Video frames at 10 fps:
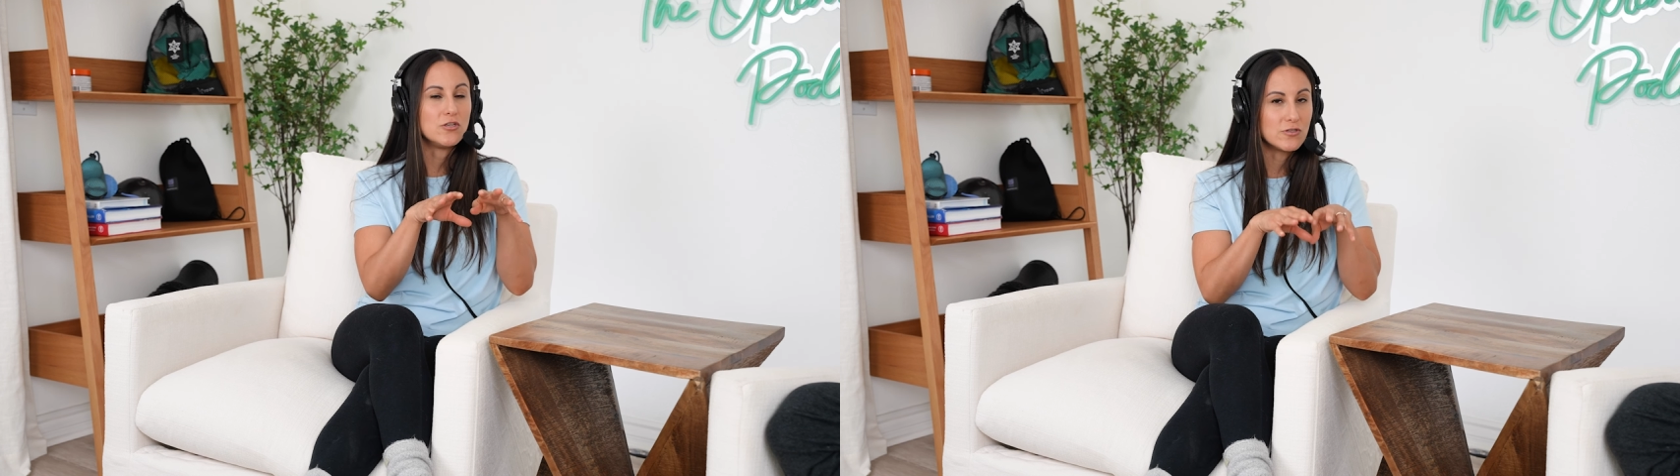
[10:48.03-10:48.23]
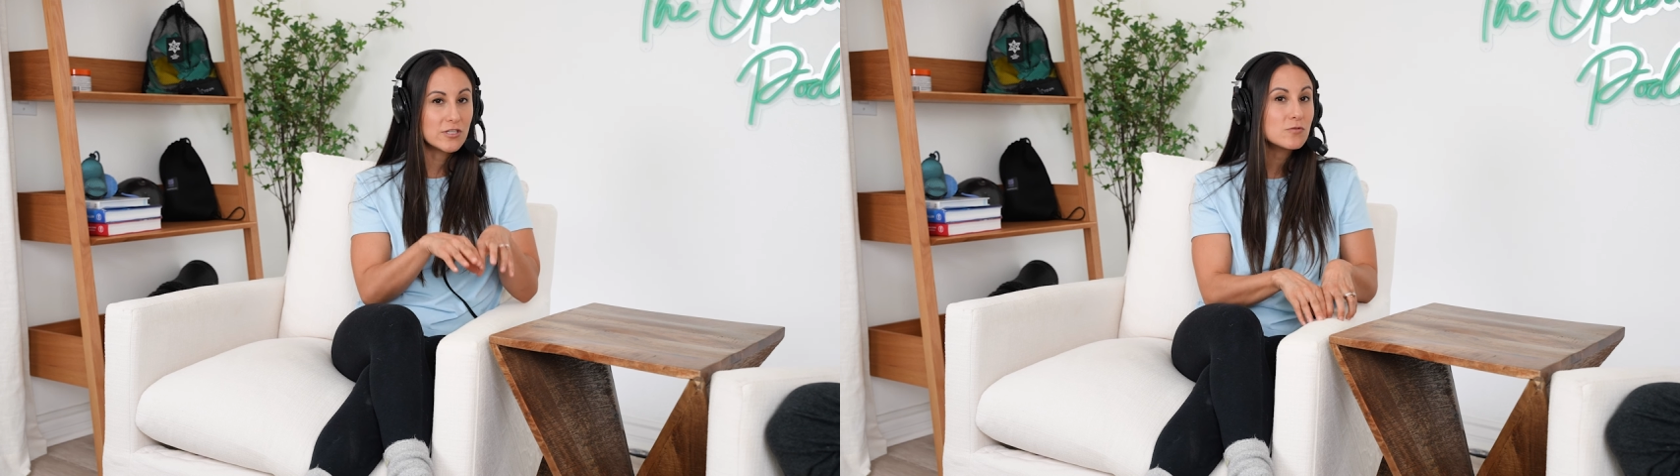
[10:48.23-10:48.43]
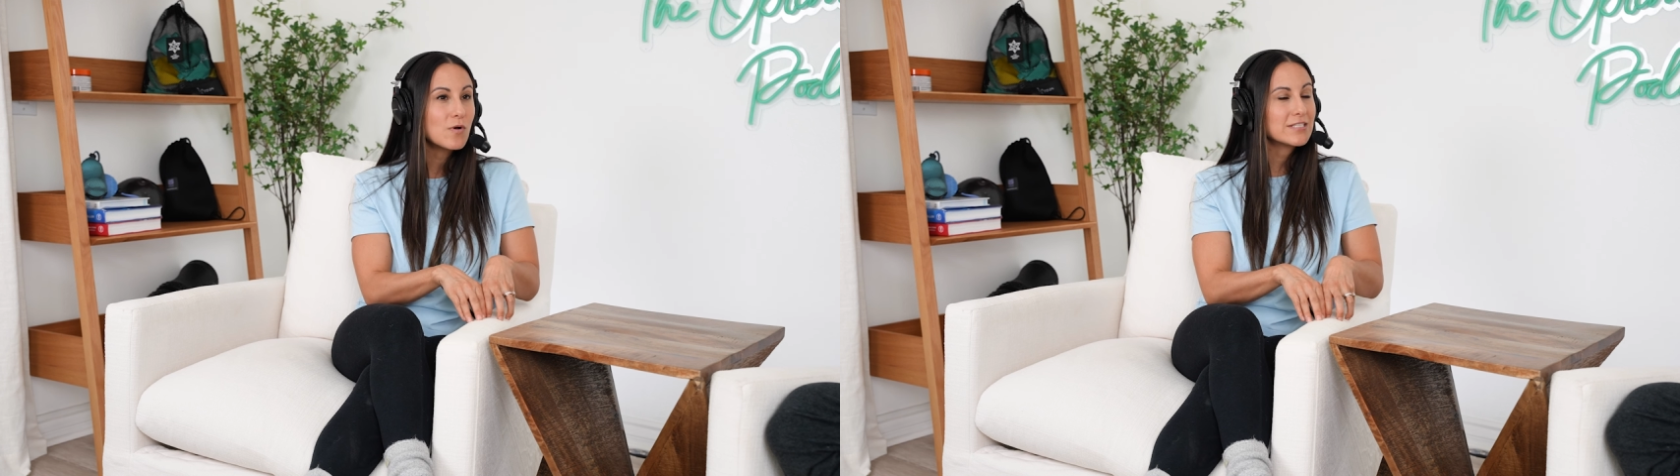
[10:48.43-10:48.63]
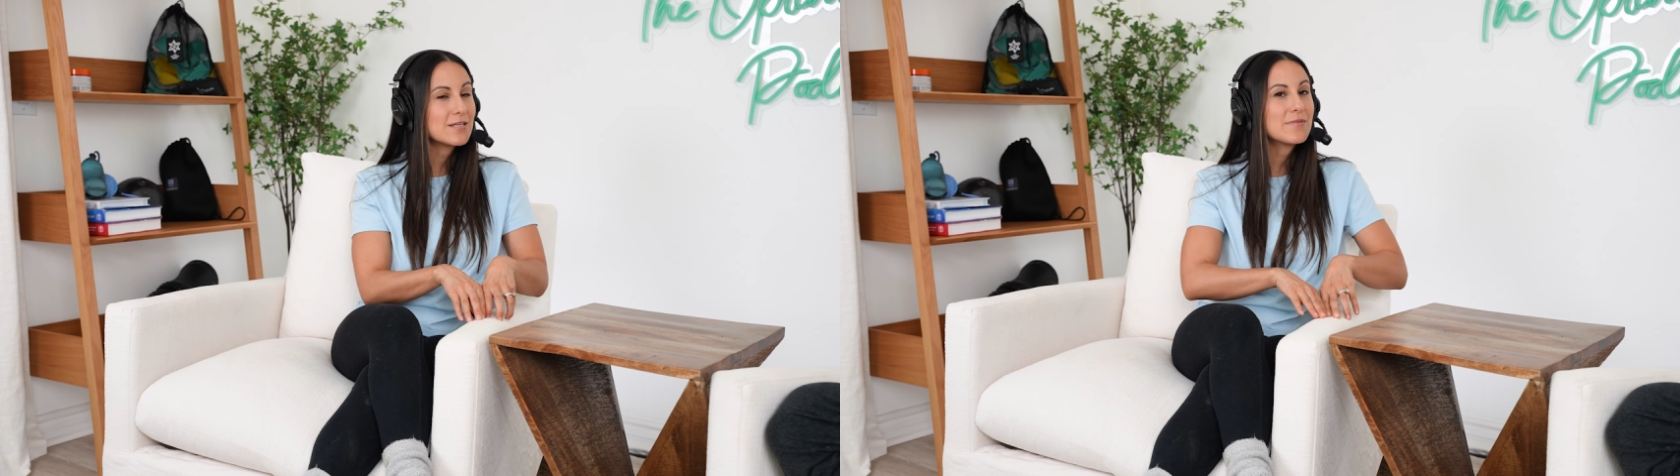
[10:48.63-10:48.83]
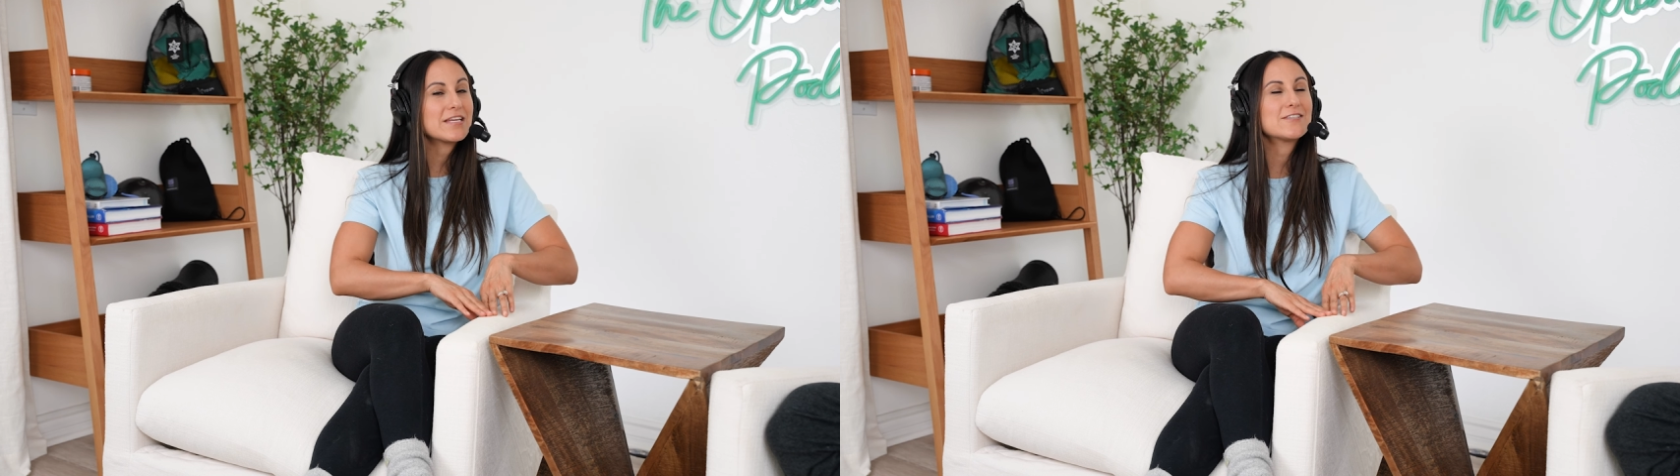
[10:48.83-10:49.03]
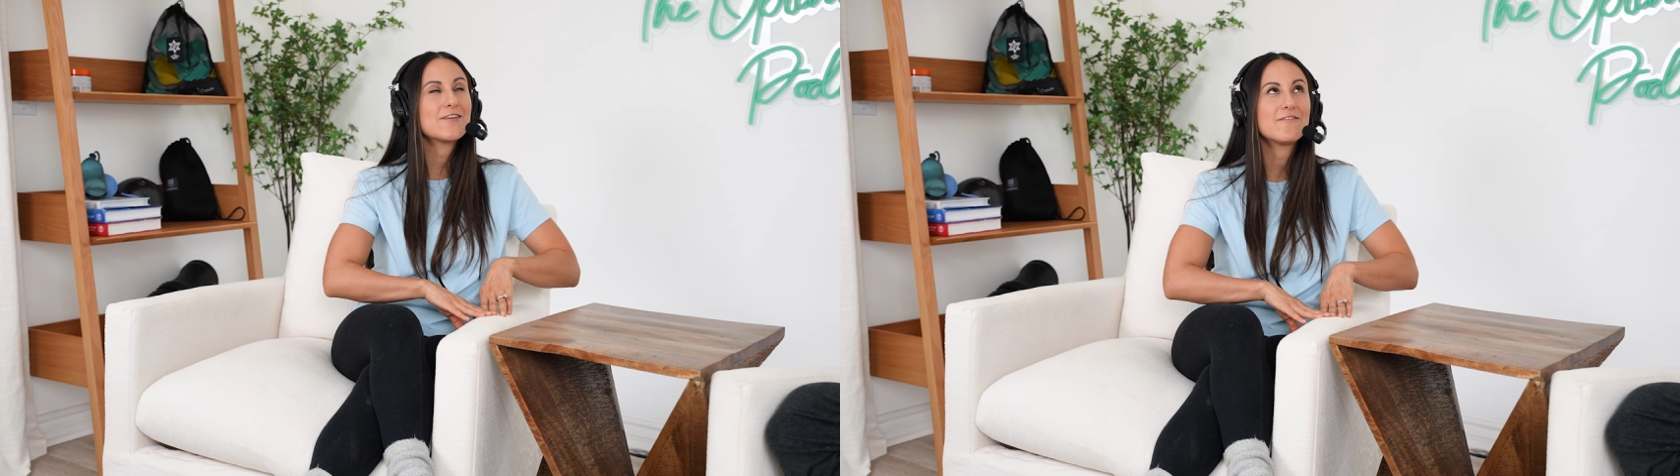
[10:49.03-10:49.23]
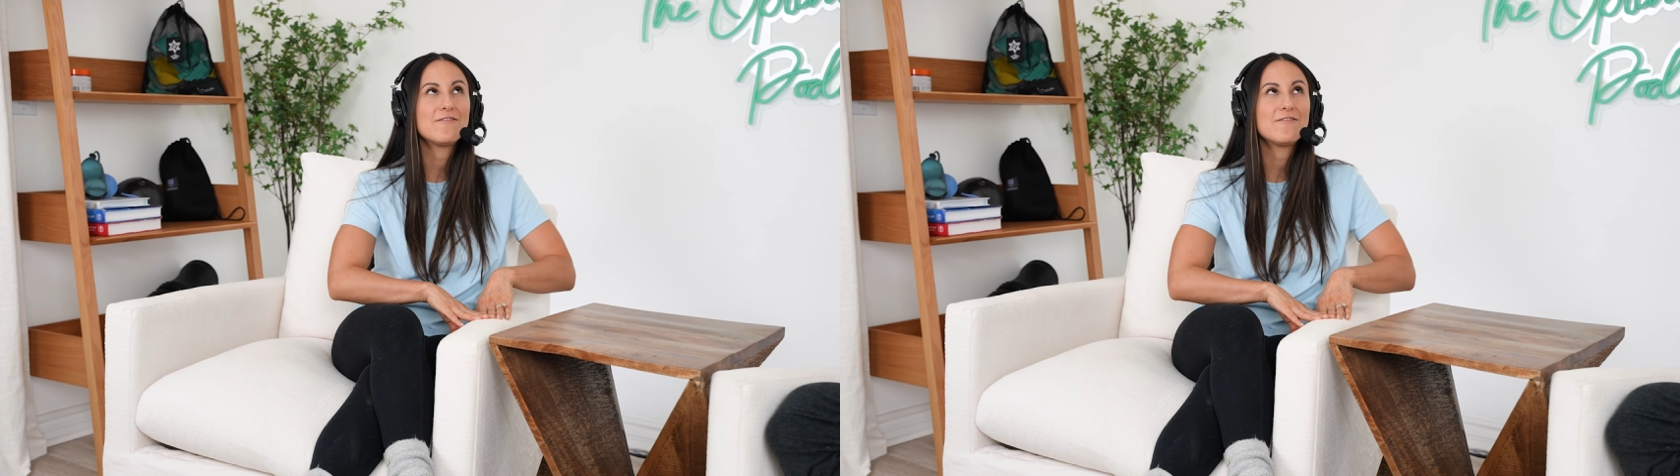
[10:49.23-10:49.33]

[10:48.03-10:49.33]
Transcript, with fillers: you just want something to